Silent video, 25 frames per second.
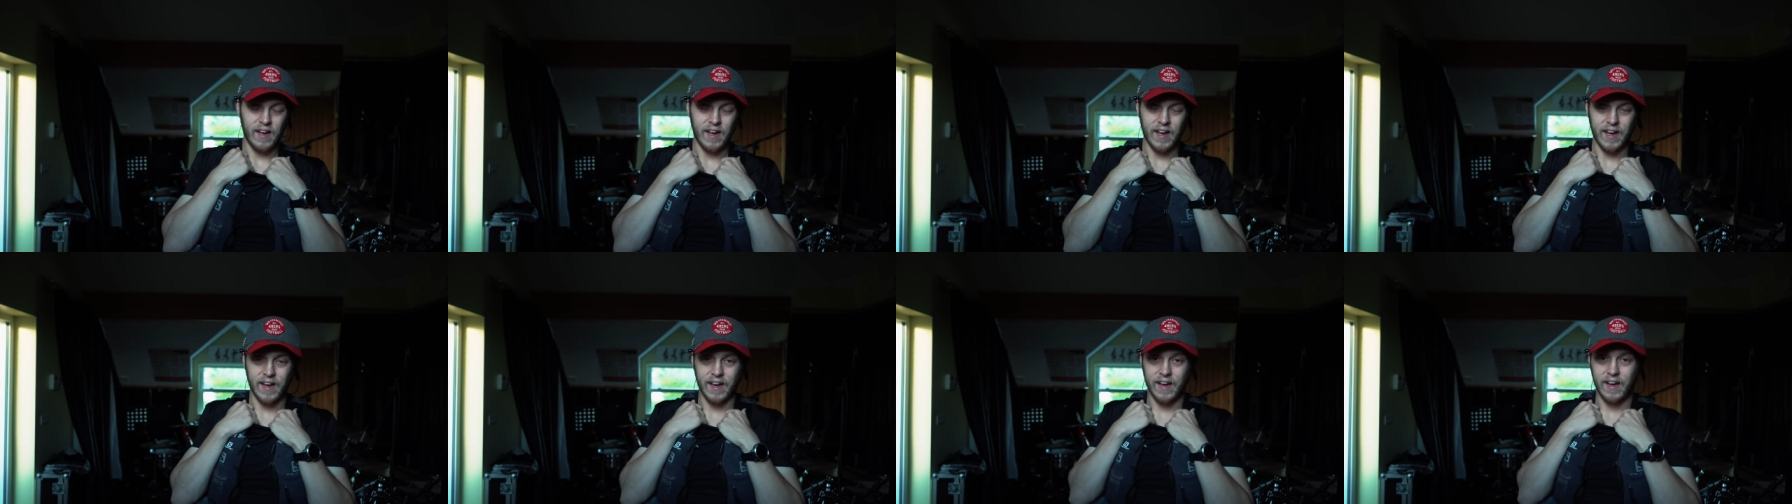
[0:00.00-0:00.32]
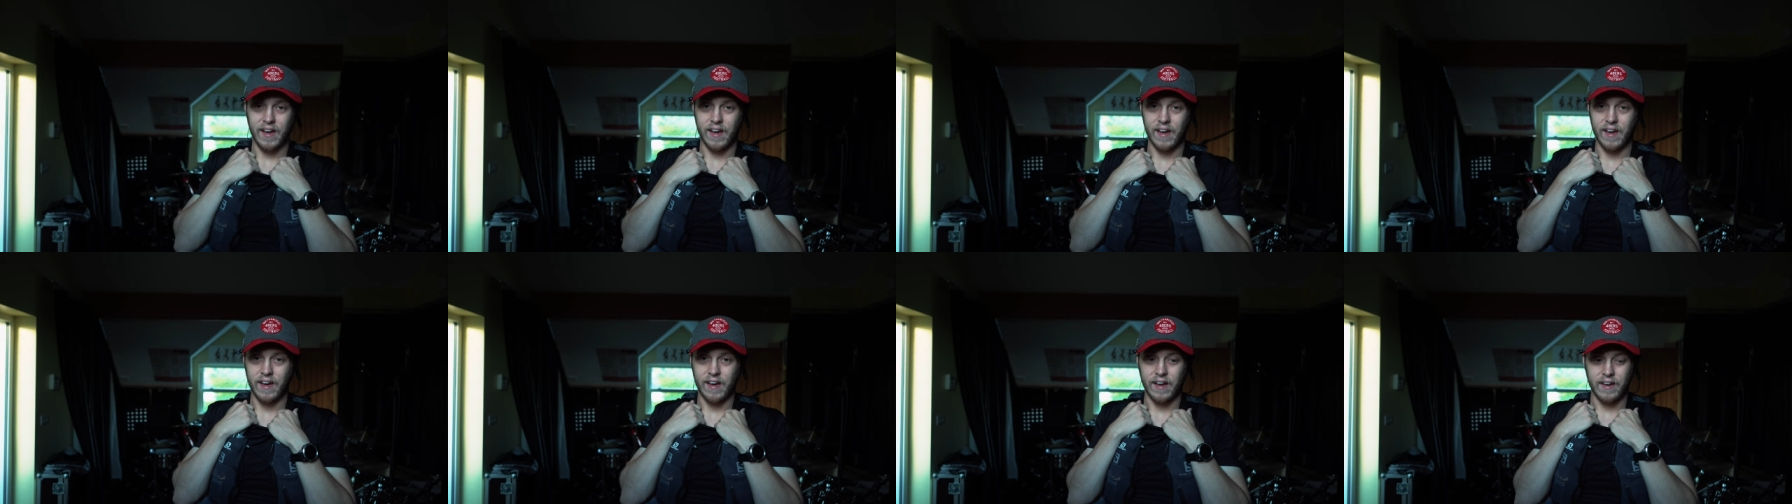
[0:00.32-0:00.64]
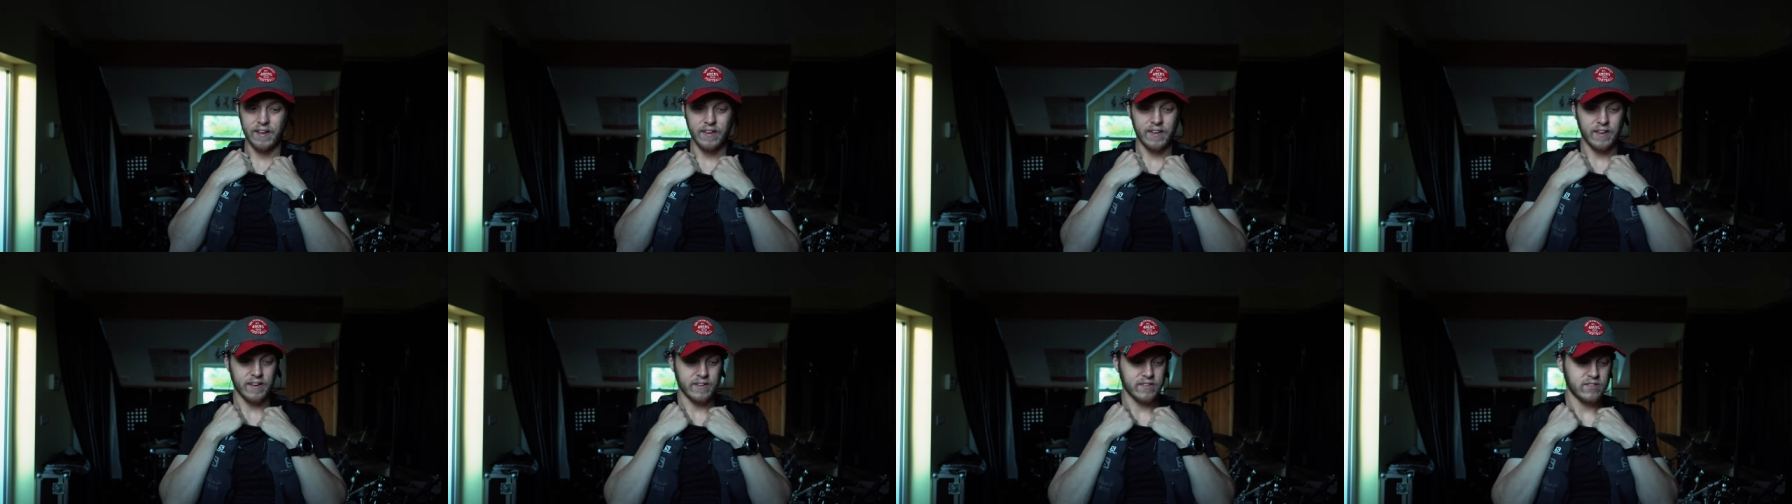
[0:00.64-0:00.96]
Uh,
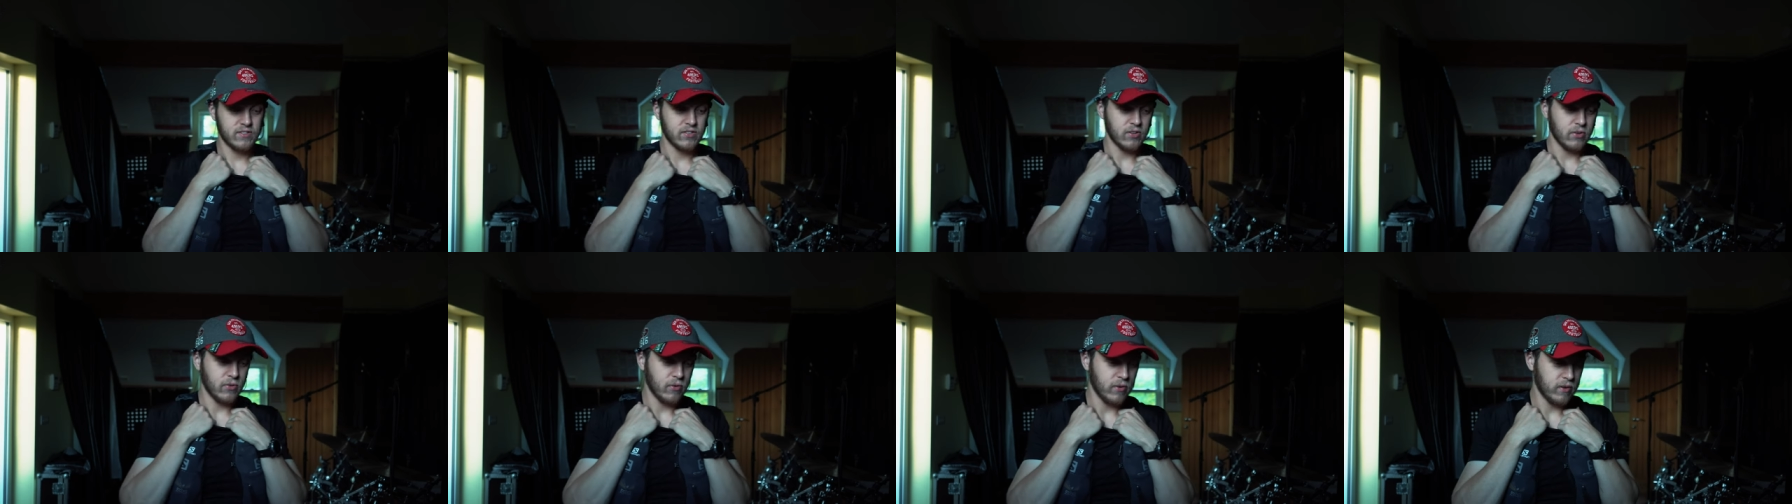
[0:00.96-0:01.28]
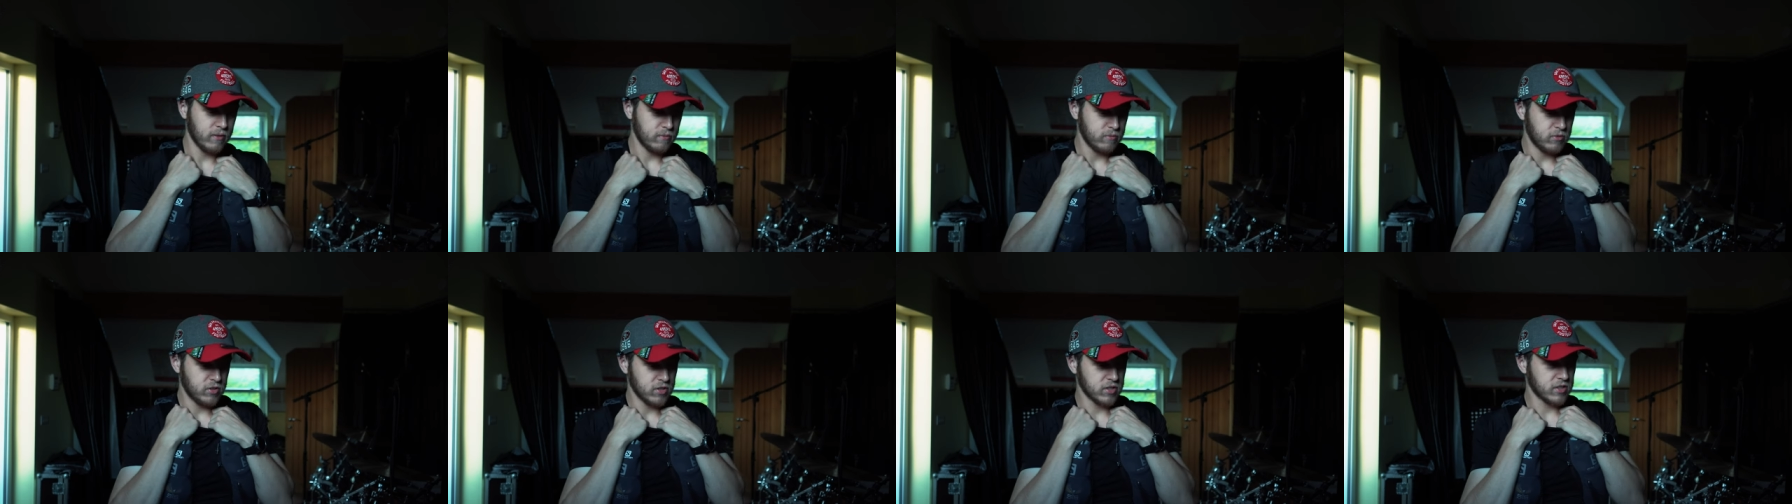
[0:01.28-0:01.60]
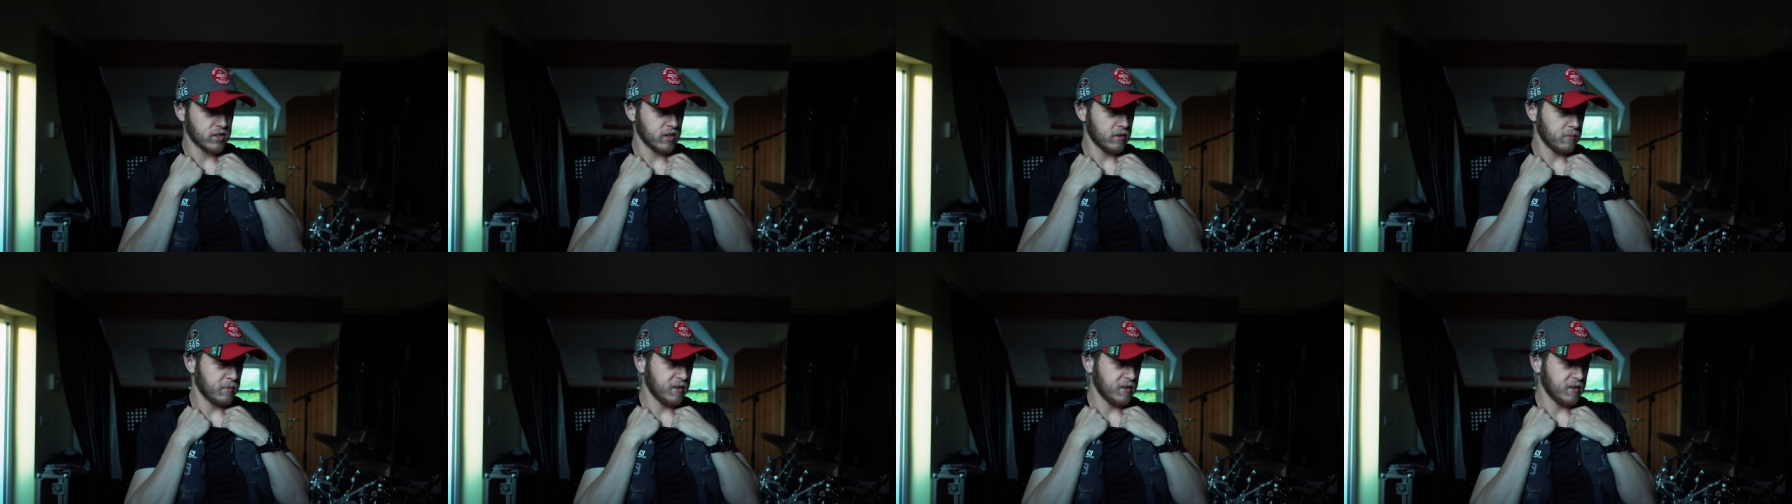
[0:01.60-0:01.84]
yeah, so I'm just going to